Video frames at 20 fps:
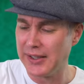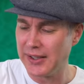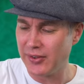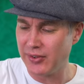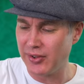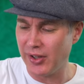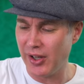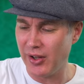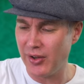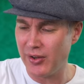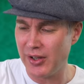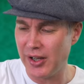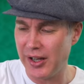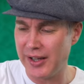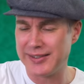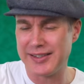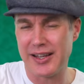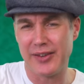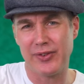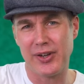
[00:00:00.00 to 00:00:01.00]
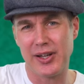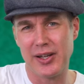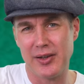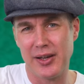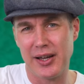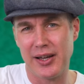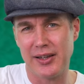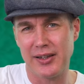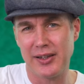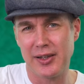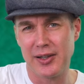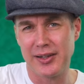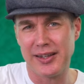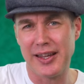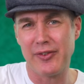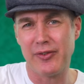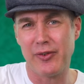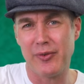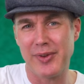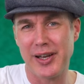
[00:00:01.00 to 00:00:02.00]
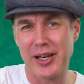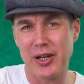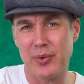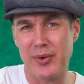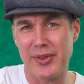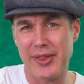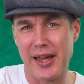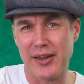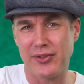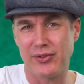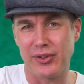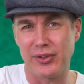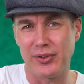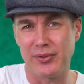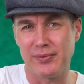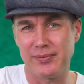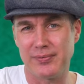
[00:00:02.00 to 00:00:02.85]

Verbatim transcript: So I definitely uh, get familiar with that too.